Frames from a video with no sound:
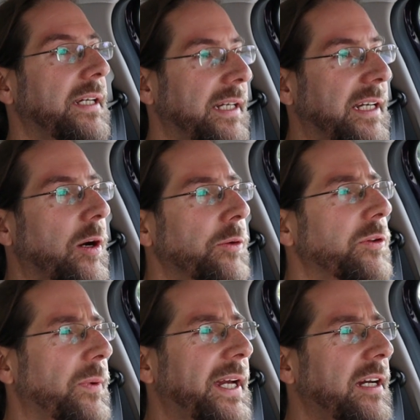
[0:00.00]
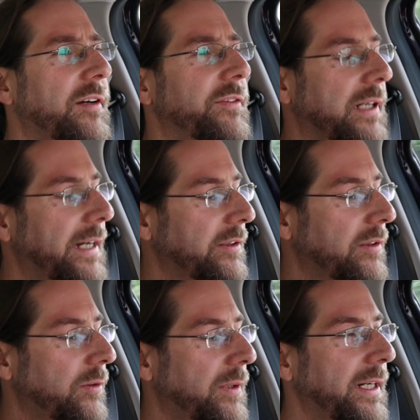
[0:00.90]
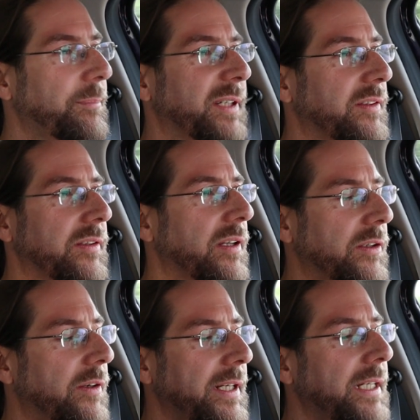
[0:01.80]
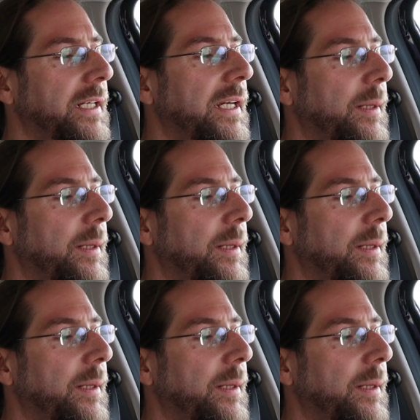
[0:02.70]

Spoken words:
It goes away after, I don't know why, but it's annoying.